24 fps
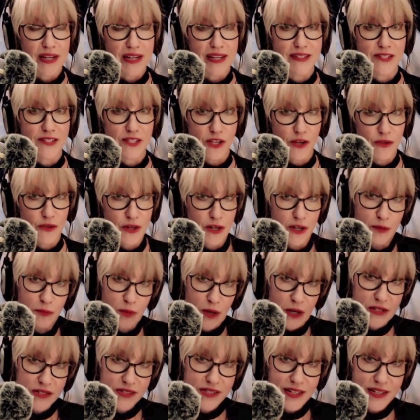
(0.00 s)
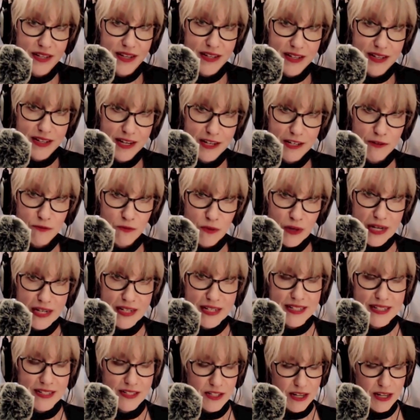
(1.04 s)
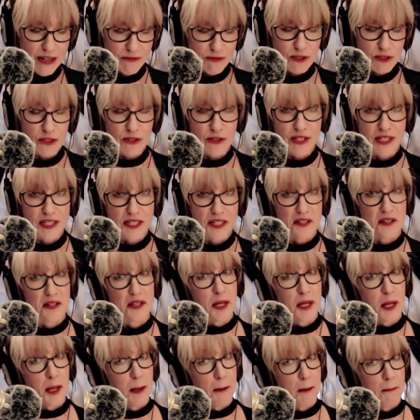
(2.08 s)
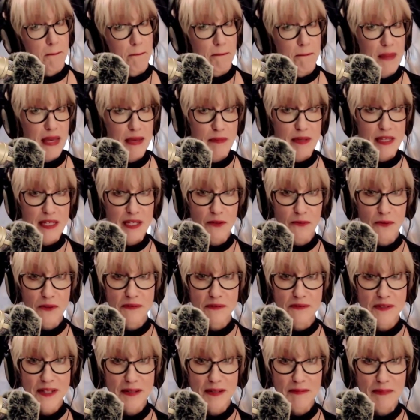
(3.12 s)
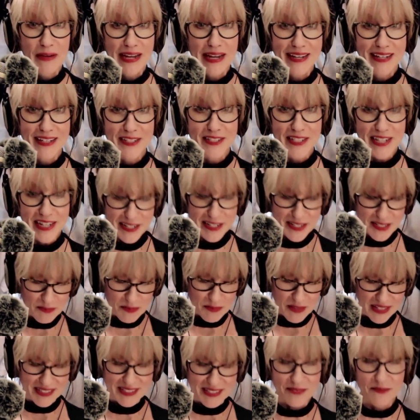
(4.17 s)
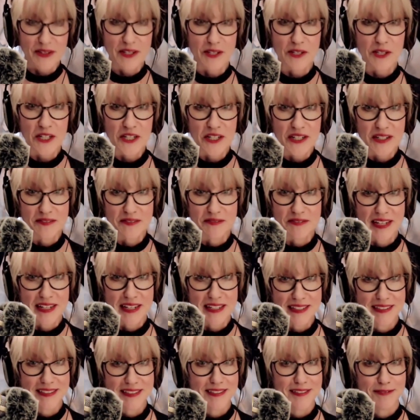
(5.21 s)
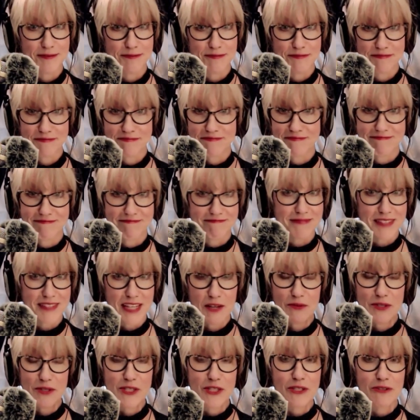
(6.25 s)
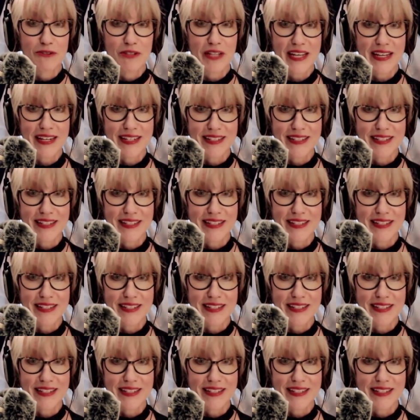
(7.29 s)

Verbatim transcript: And so there are parts that get kind of windy and convoluted. And maybe he would have gone back and changed some things if he could have. And it was too late.